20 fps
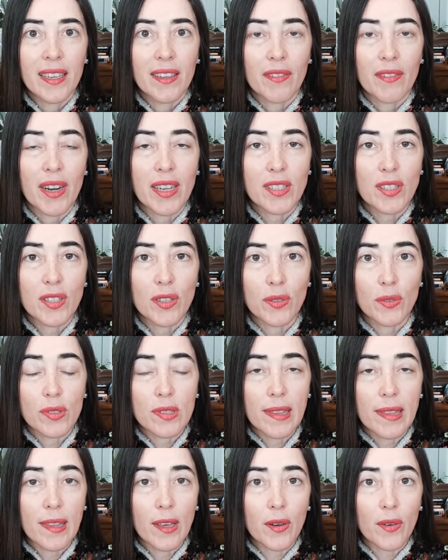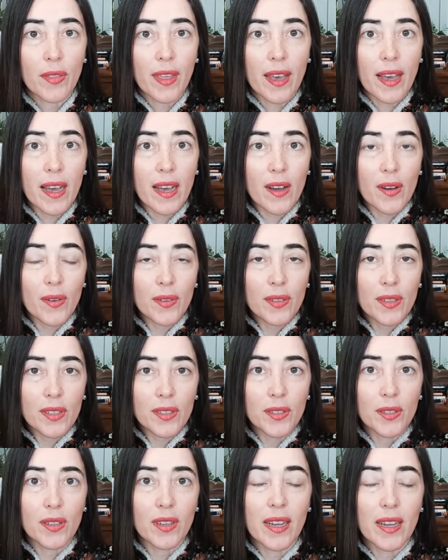Right, so you slow down,
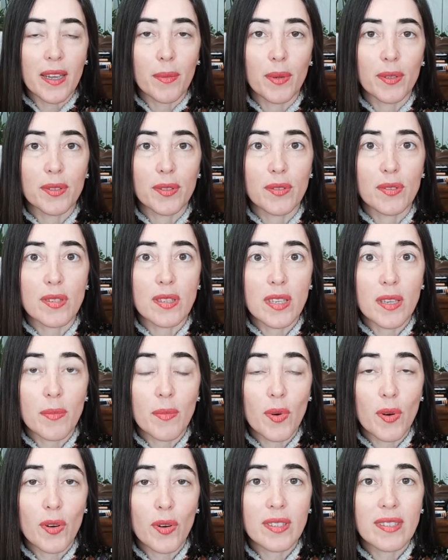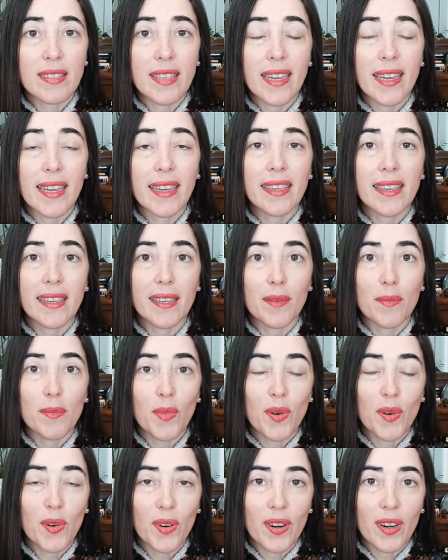you are able to see more, take in
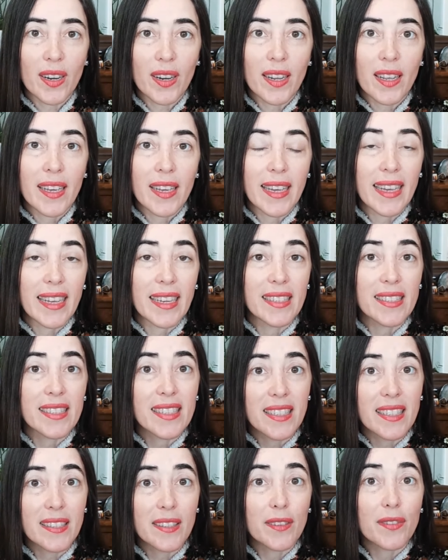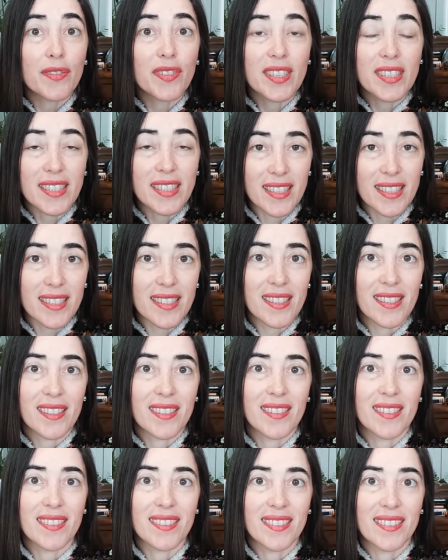more, and see differences,
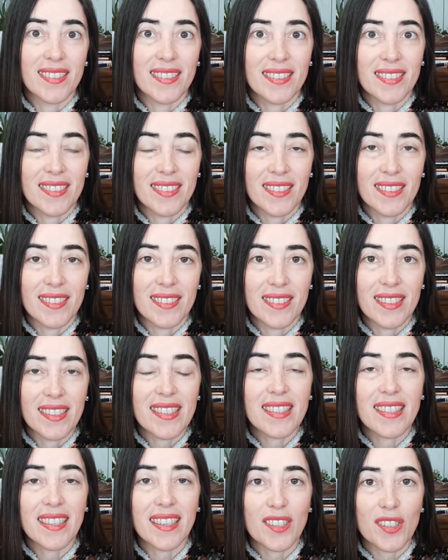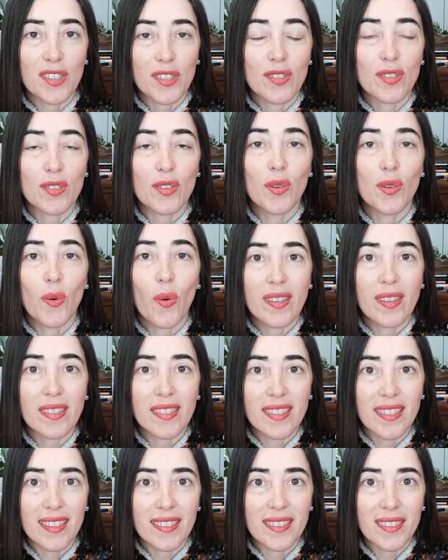distinctions,
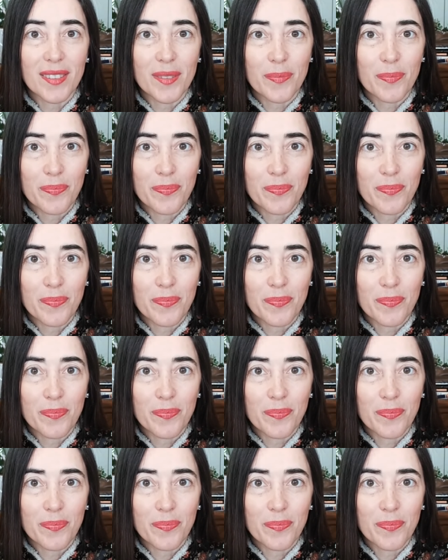nuances.